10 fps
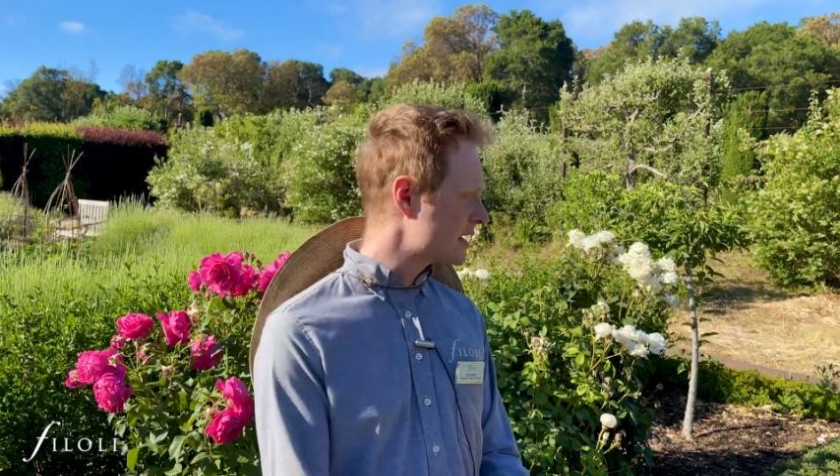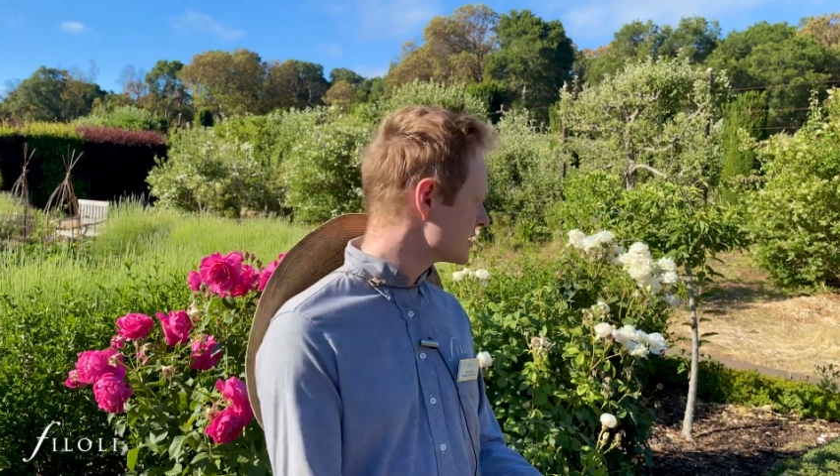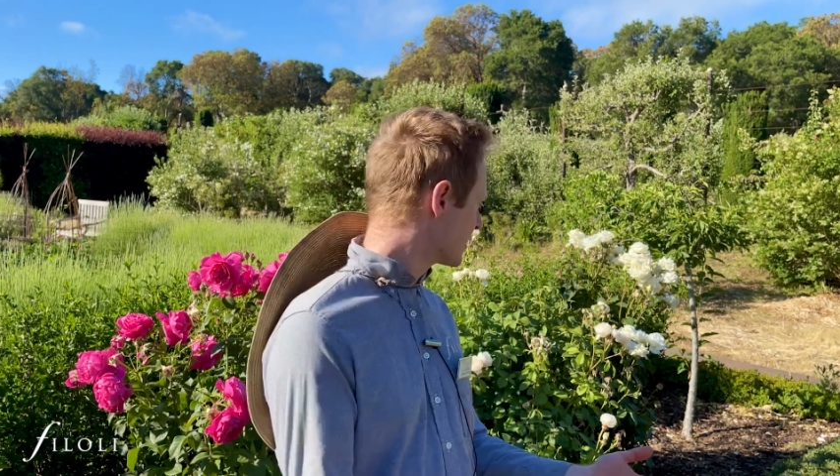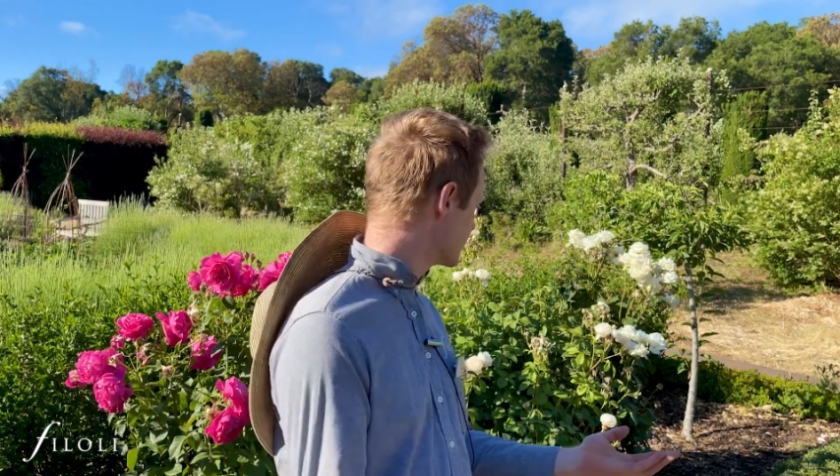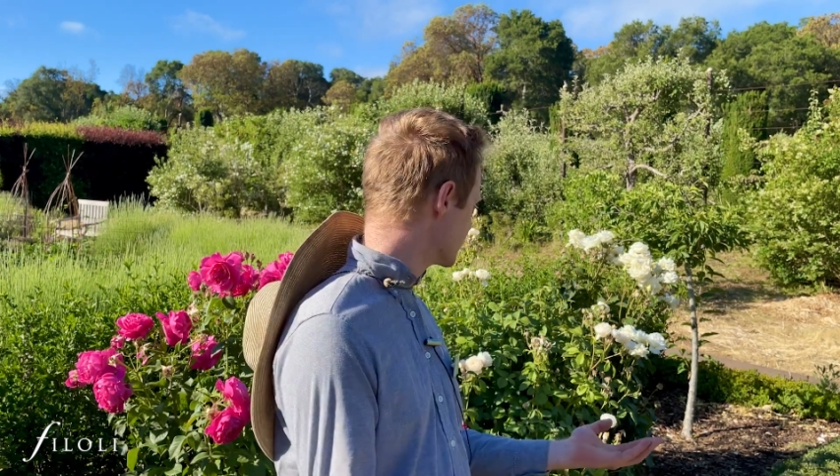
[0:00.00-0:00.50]
So
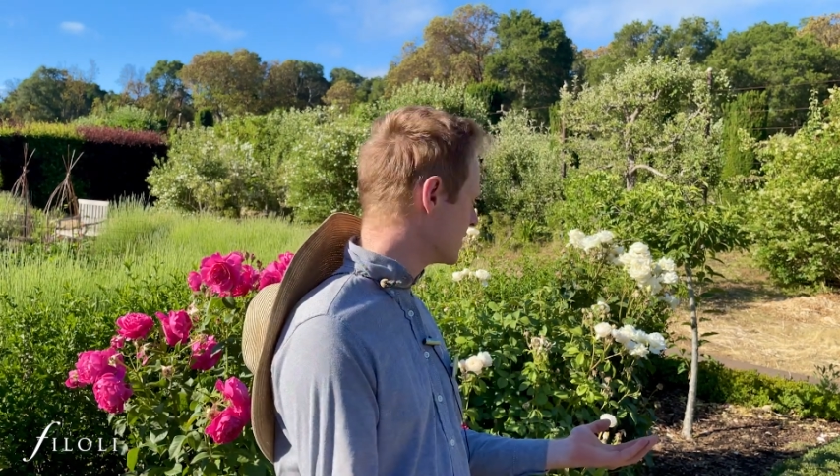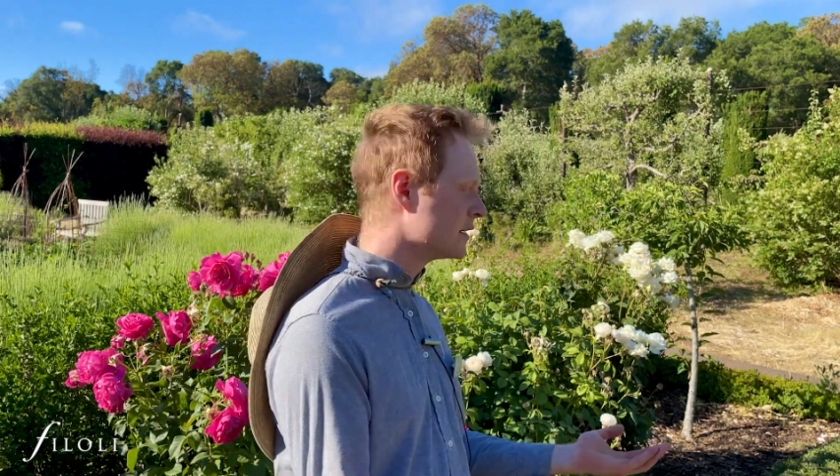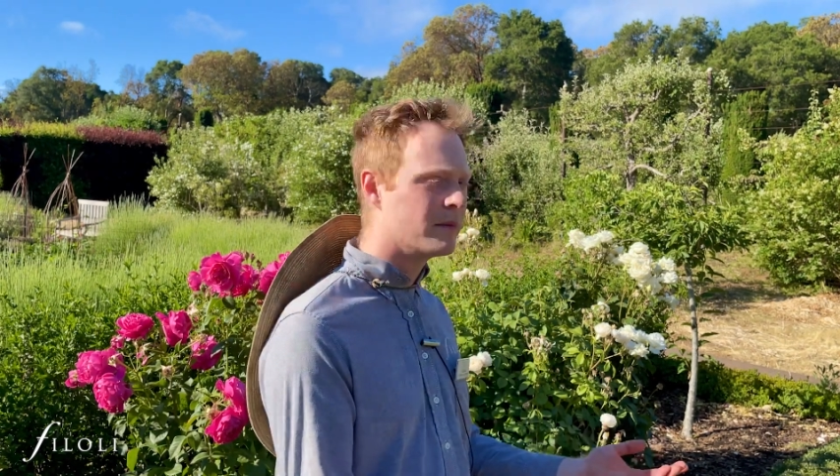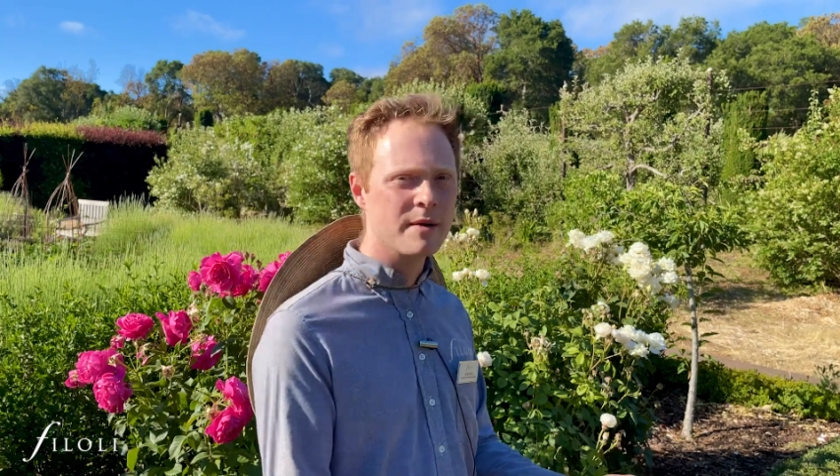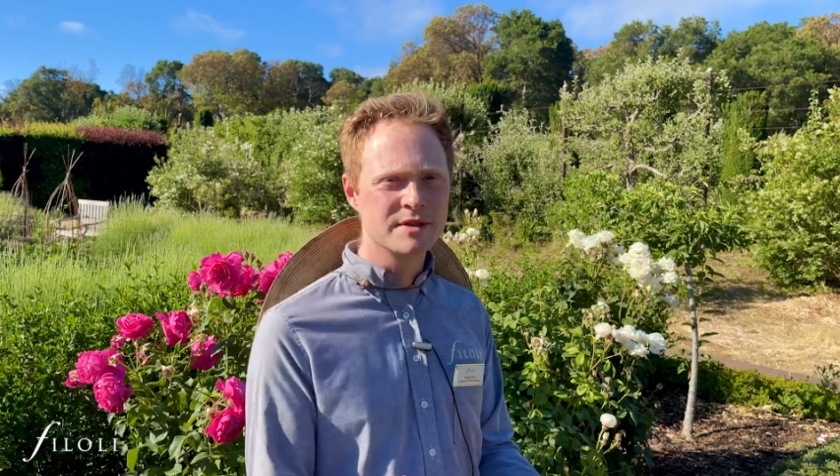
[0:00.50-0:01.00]
as you can
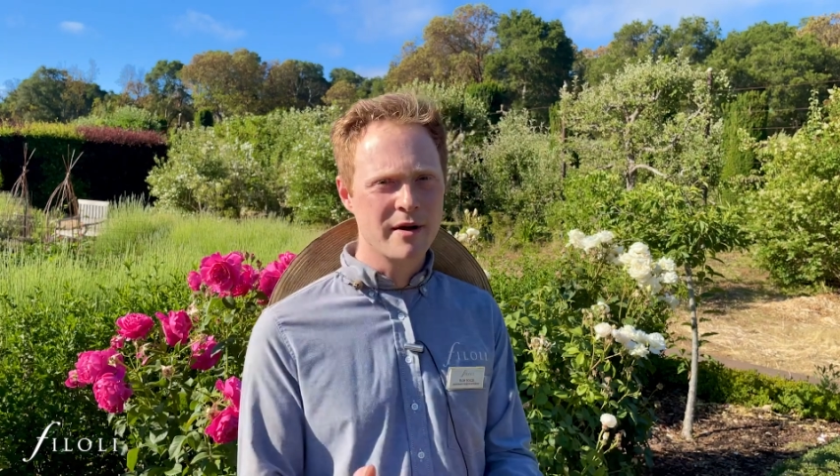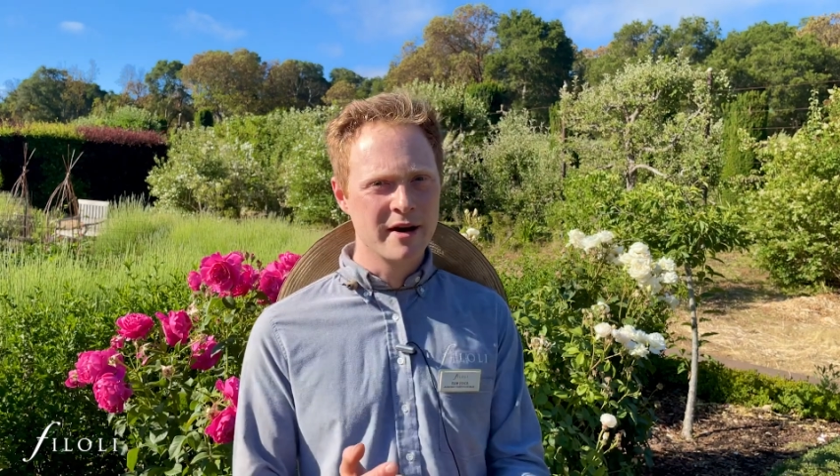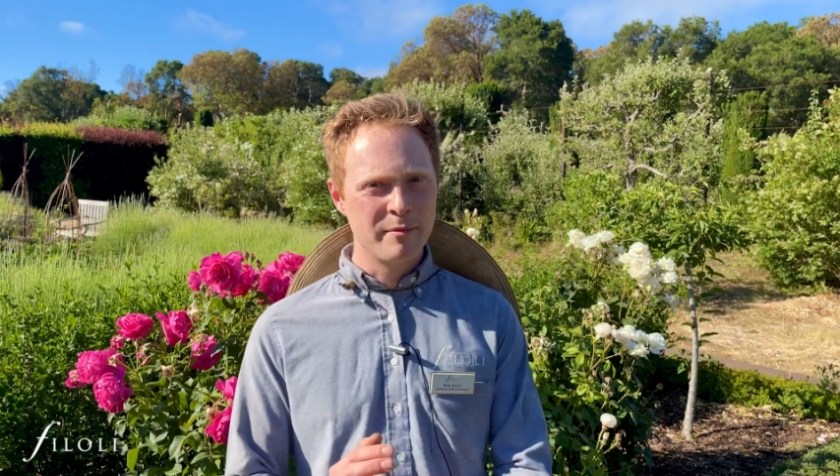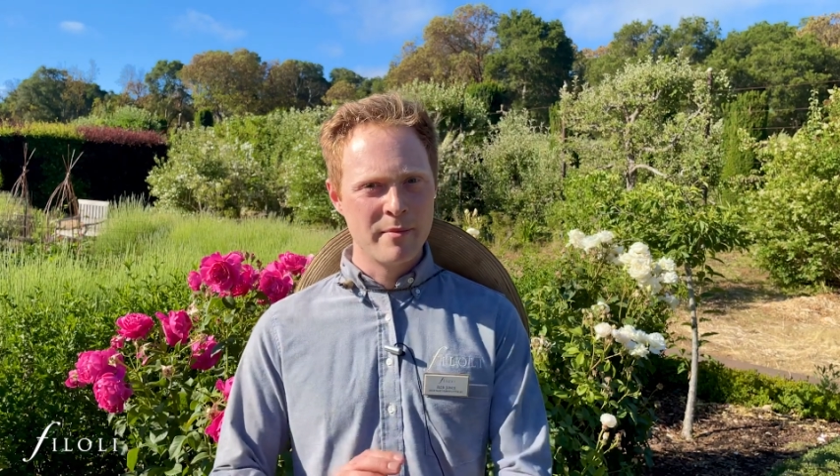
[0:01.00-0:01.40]
see, I'm surrounded